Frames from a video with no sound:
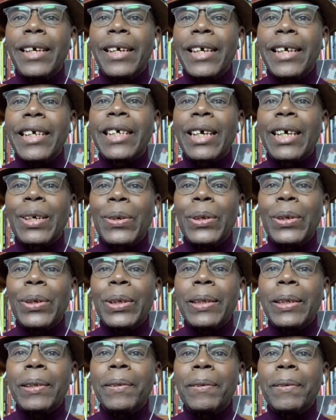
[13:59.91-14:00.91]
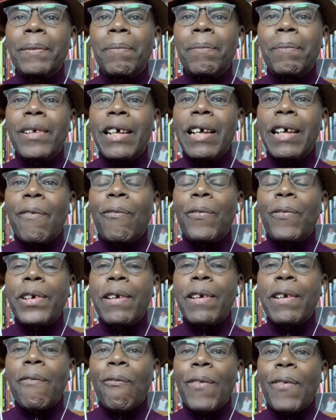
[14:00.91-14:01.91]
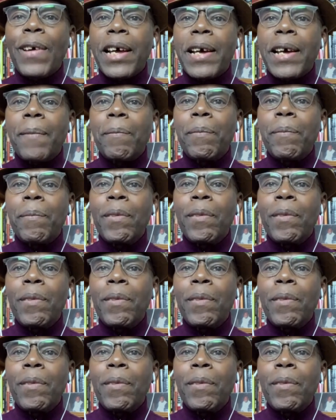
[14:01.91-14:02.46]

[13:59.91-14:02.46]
let alone a free, fair,